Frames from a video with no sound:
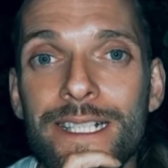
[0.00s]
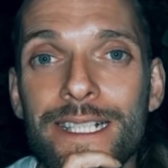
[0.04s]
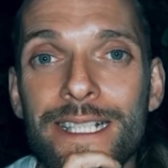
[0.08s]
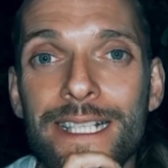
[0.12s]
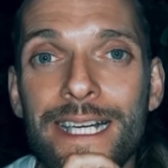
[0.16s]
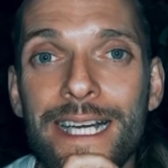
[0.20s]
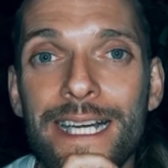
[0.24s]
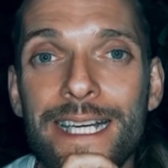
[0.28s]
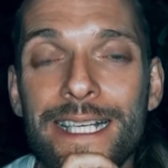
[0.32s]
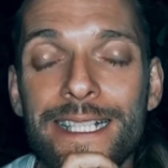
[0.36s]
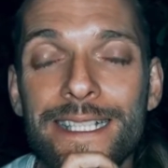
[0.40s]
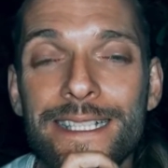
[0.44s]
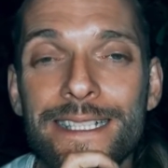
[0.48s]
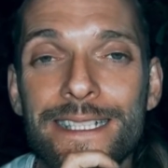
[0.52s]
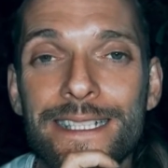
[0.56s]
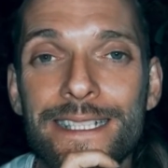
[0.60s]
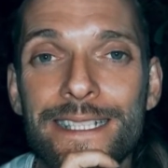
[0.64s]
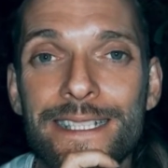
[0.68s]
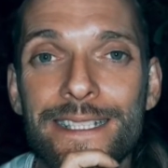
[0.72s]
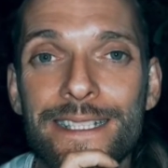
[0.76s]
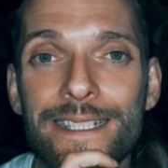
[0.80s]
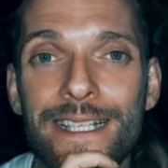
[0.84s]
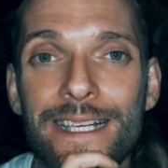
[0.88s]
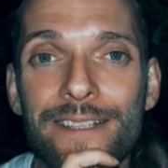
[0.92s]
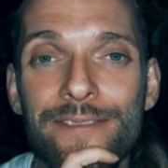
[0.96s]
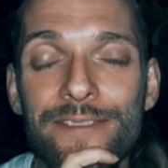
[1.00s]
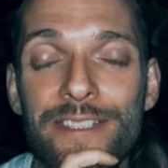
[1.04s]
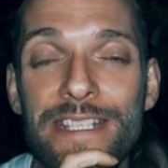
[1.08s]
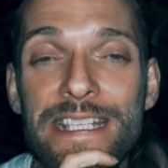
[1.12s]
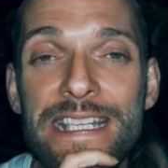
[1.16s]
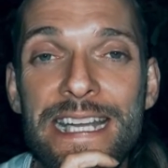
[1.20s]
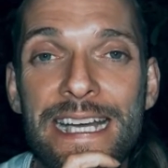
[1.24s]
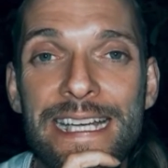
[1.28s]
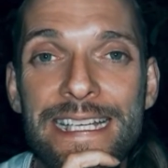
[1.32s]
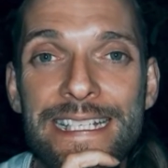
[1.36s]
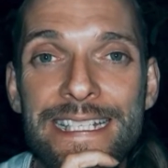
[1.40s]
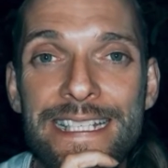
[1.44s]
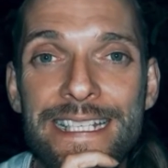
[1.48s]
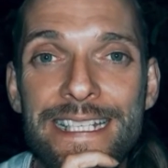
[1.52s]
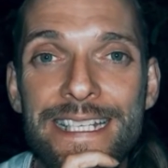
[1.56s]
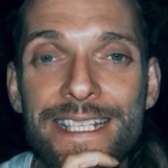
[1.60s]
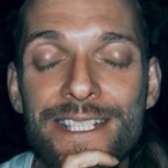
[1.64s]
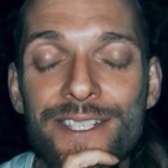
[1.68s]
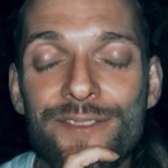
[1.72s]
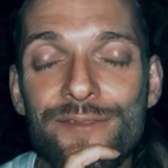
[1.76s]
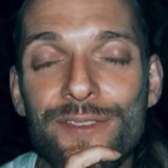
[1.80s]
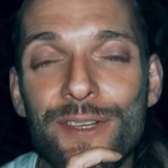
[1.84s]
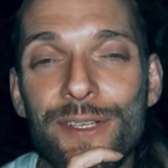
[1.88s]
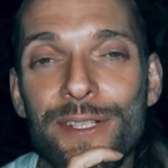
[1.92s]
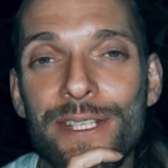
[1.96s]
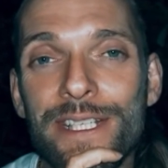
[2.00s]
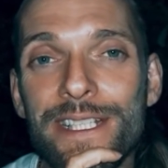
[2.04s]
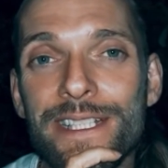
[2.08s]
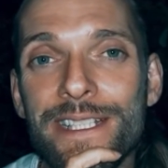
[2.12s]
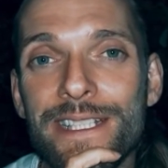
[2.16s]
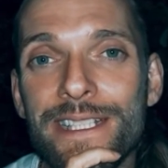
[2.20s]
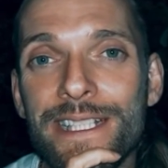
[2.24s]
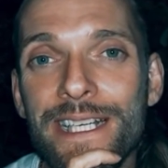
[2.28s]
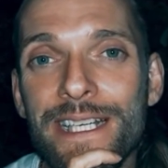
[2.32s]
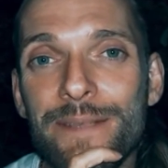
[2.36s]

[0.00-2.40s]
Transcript: And after 9 days of not eating,